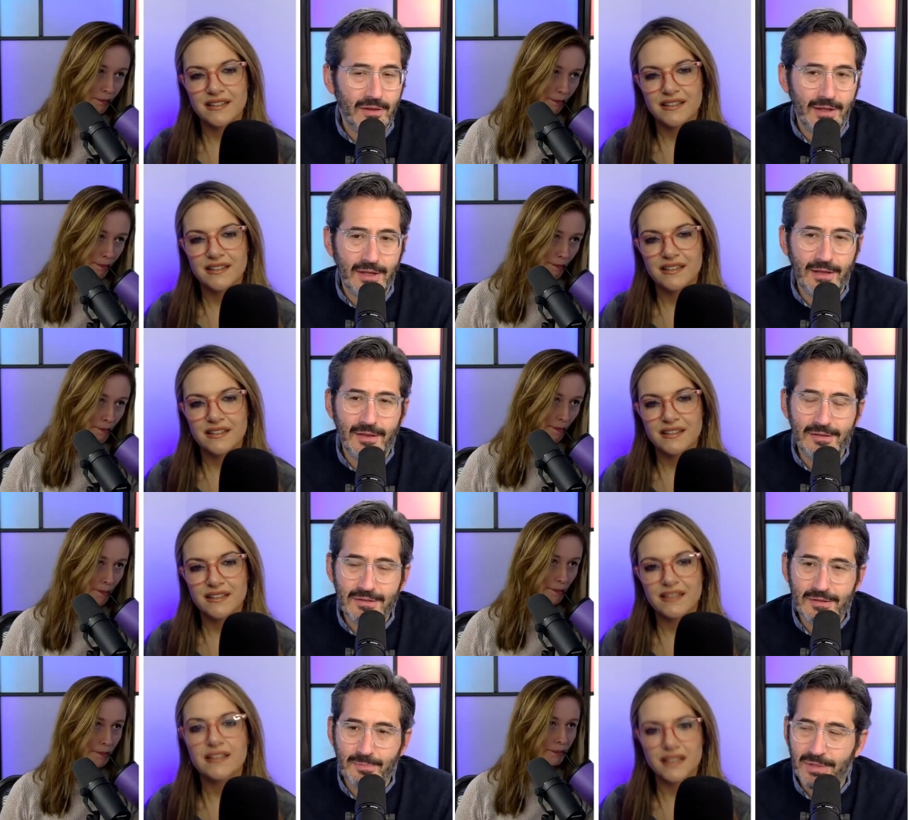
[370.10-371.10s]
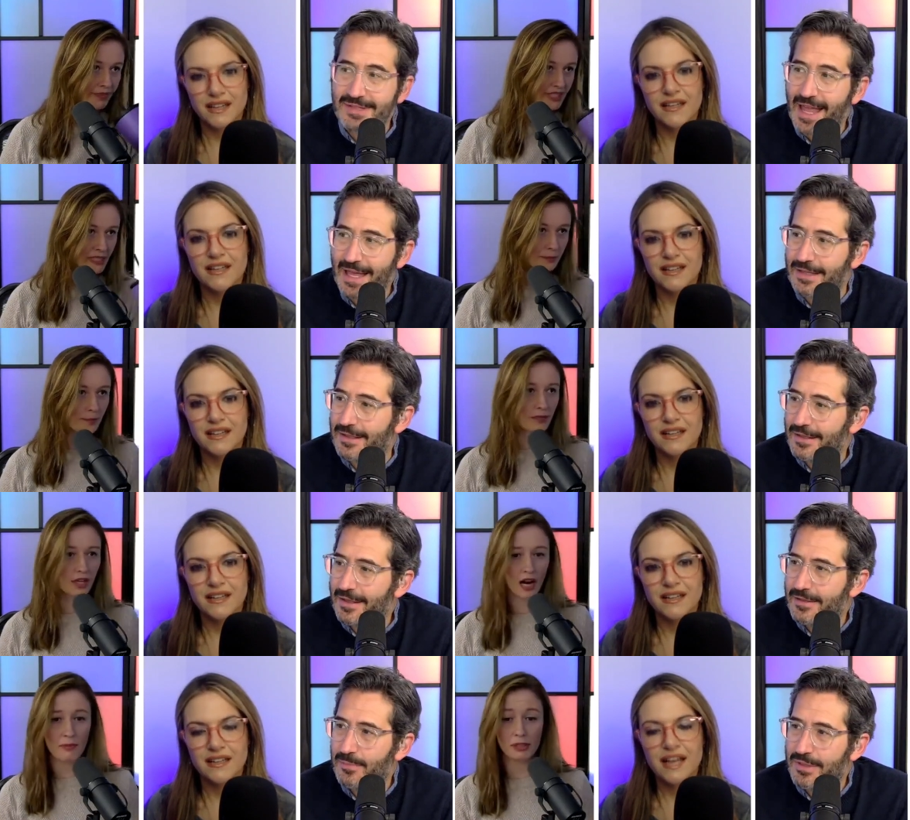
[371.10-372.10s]
Speaker 1: a league that's just to pretend.
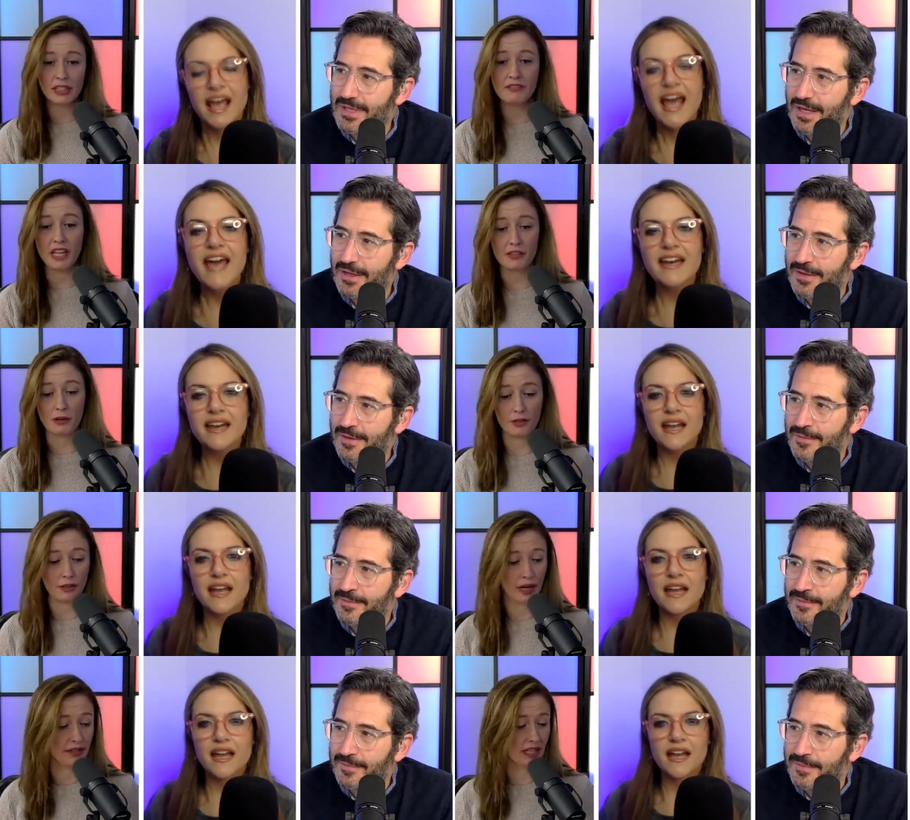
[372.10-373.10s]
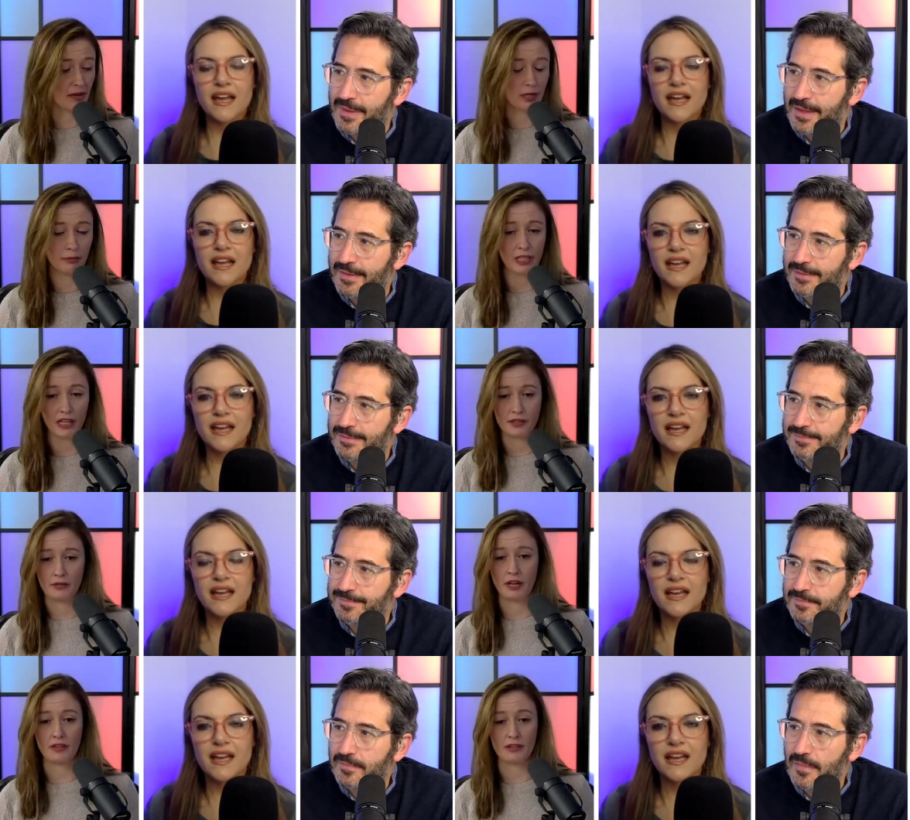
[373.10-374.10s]
I believe that's also how the M L B gets
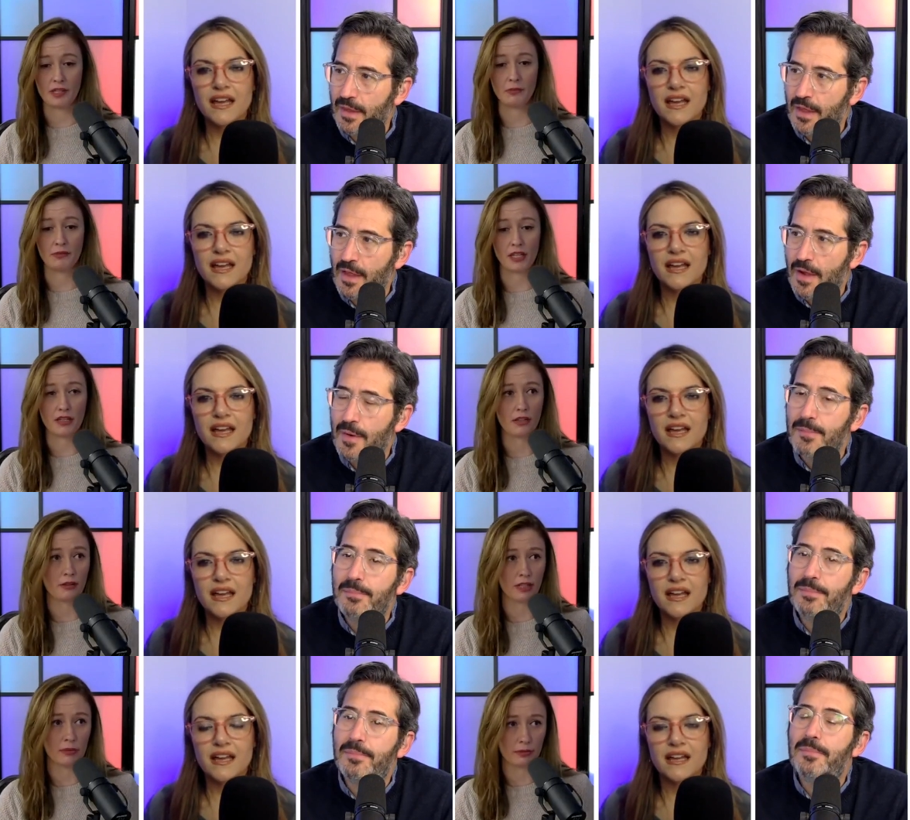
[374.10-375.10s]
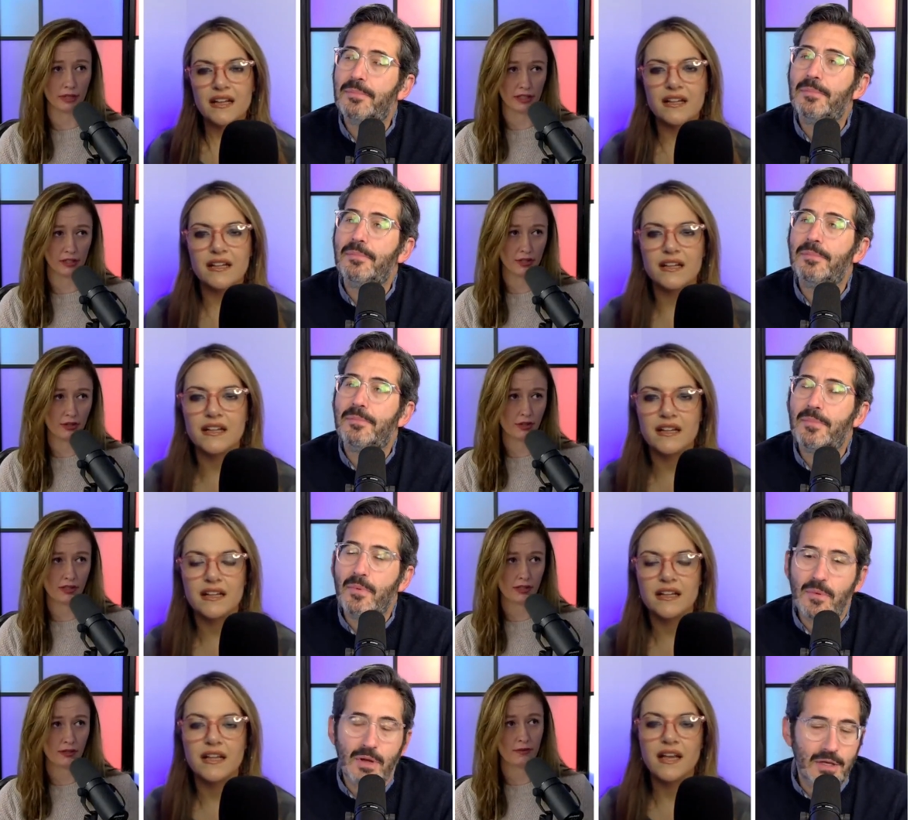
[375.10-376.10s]
around some of like their labor
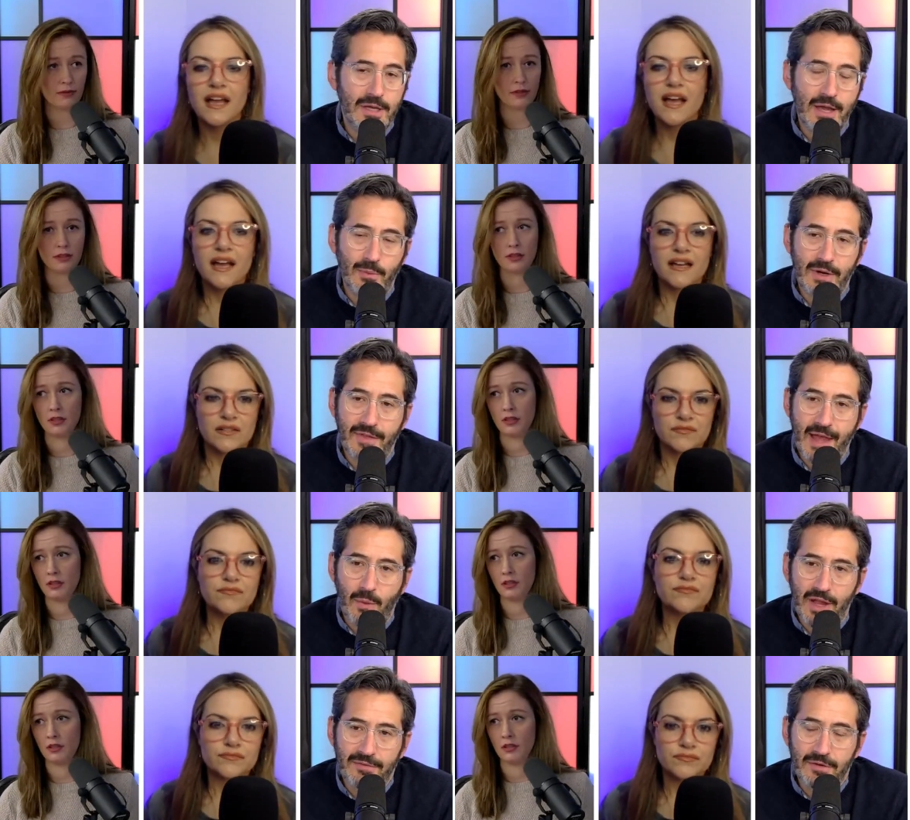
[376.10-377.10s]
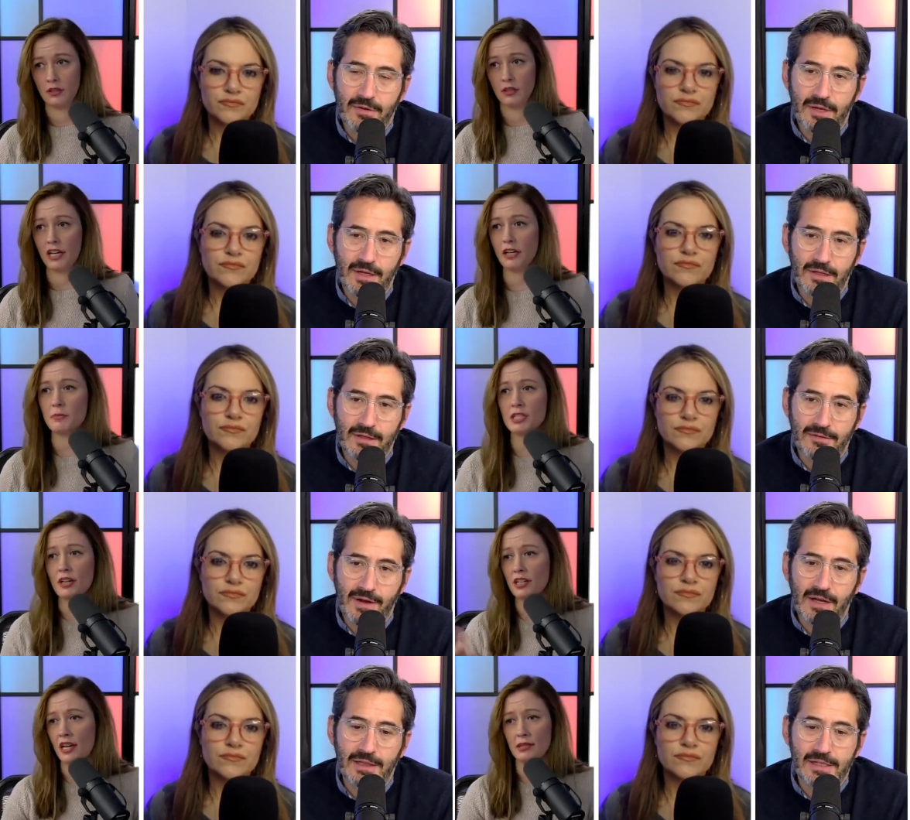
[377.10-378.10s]
regulations.
Speaker 2: Well, you get rid of that waiver,
Speaker 1: and at the
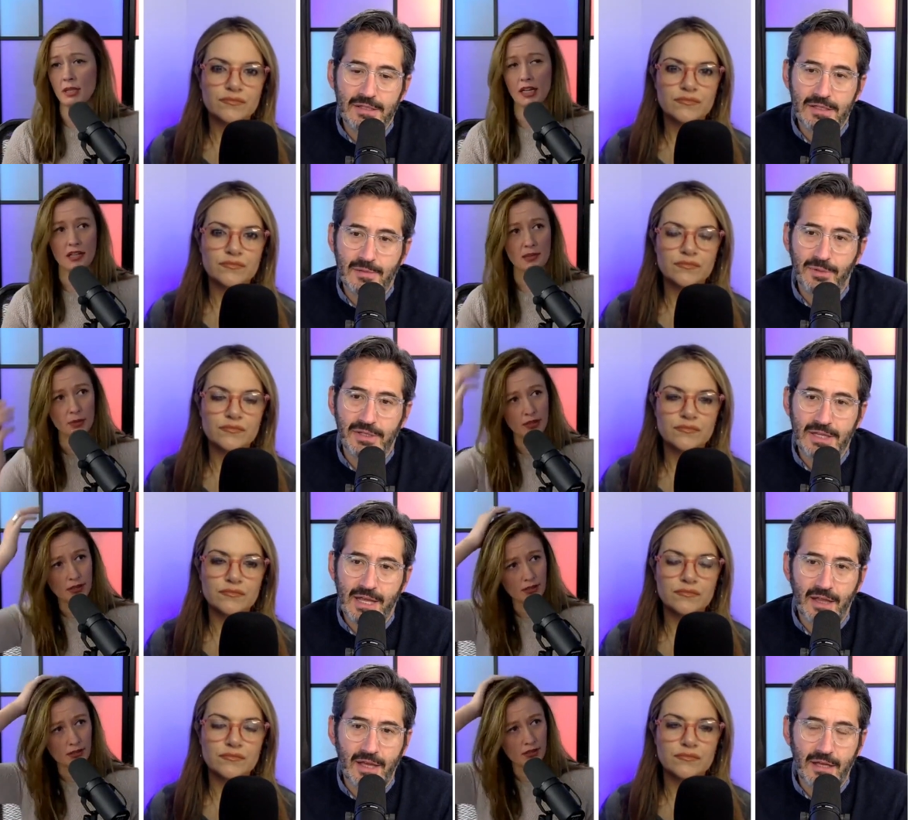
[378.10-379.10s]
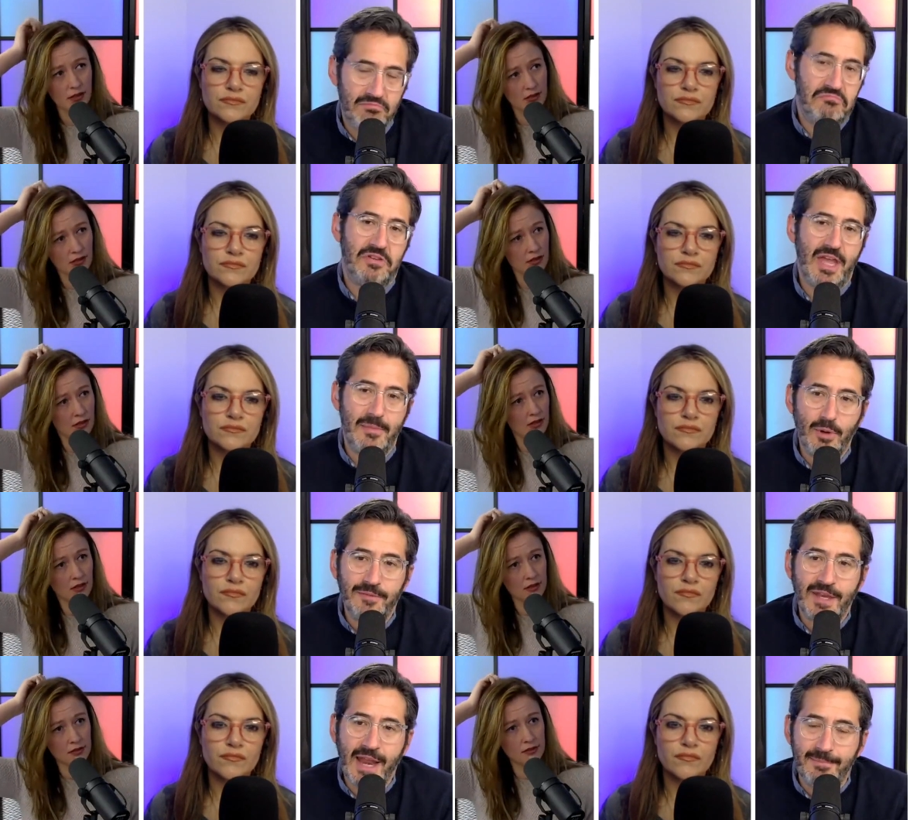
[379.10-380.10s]
very least, you simply say like, "Can't
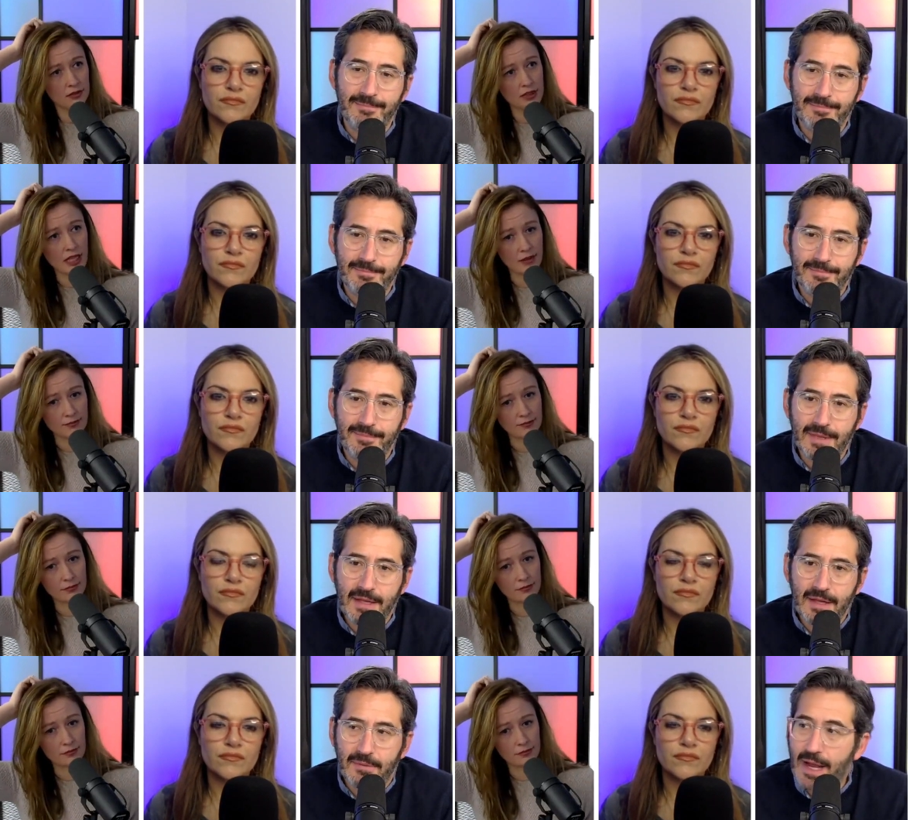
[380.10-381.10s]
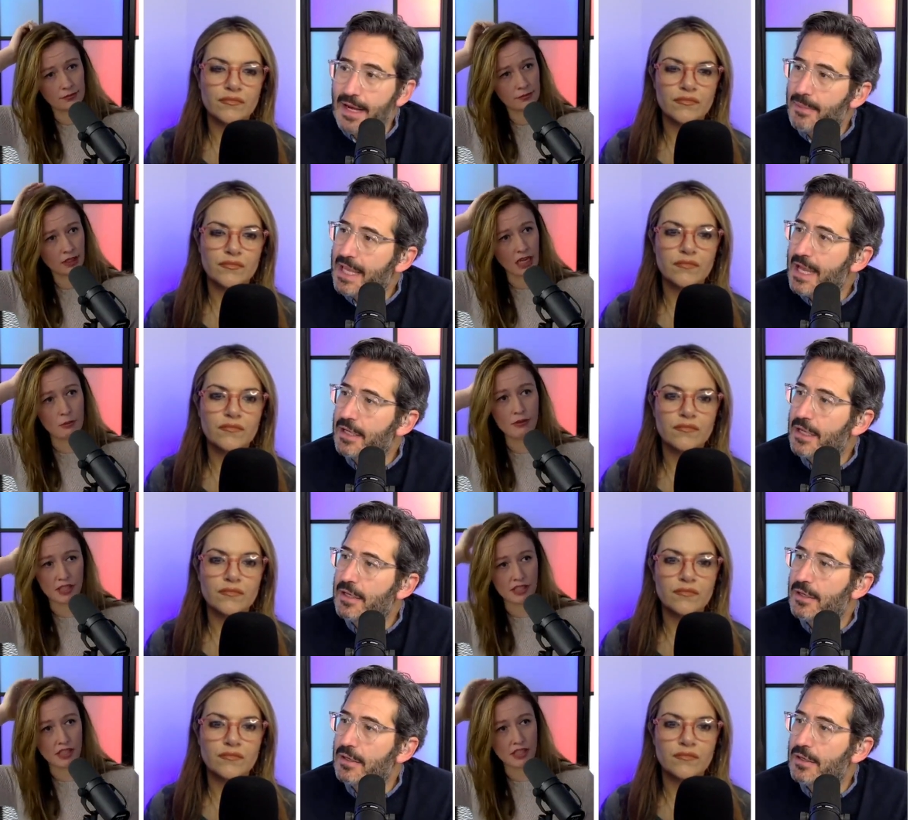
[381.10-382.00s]
move the name." Yeah, right. I mean, can't, can't move